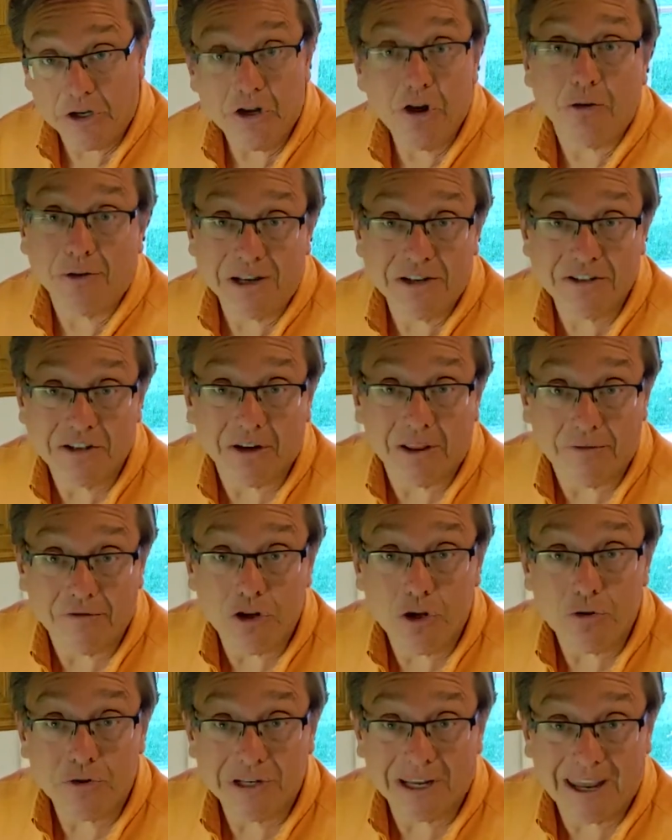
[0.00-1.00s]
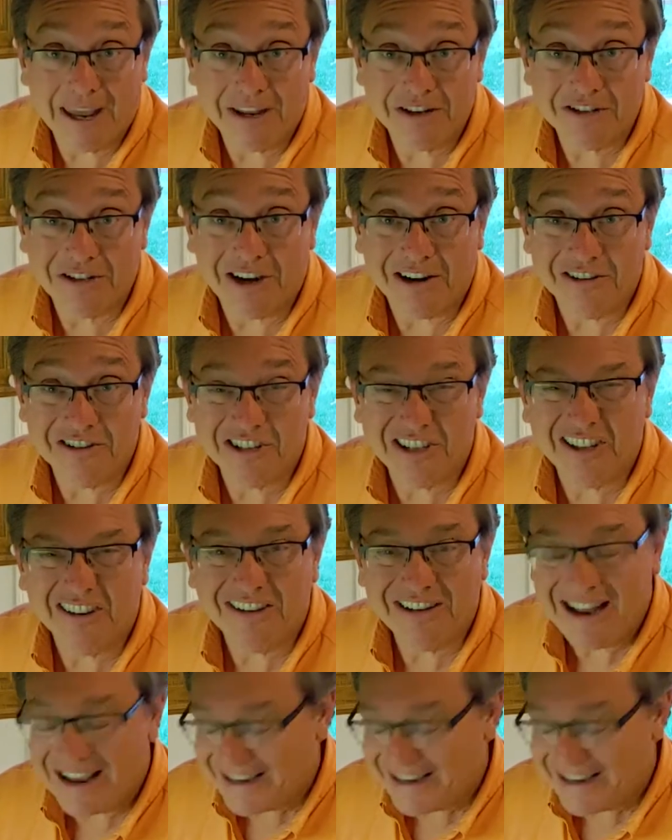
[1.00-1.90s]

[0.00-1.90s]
You don't necessarily have to use a cast iron skillet.